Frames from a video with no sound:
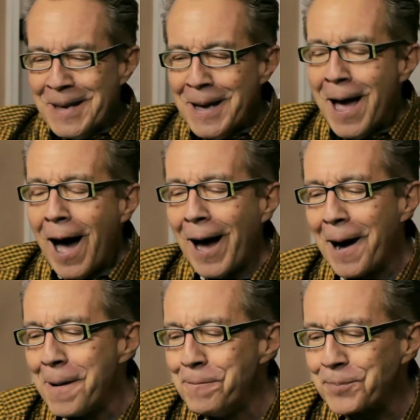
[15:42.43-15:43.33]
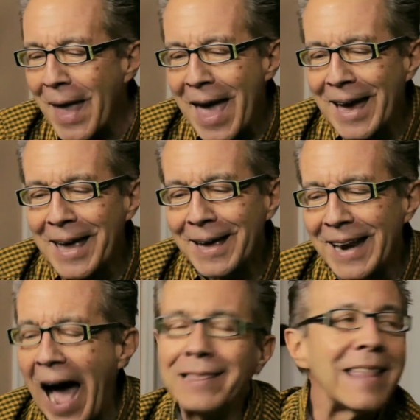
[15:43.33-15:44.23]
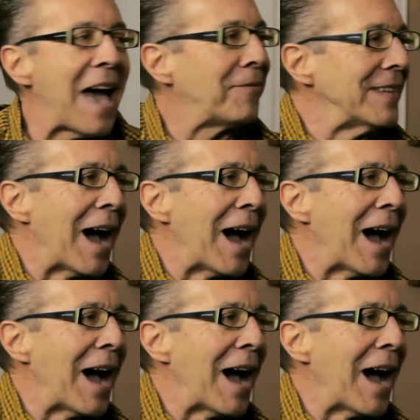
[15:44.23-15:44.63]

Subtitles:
And I laugh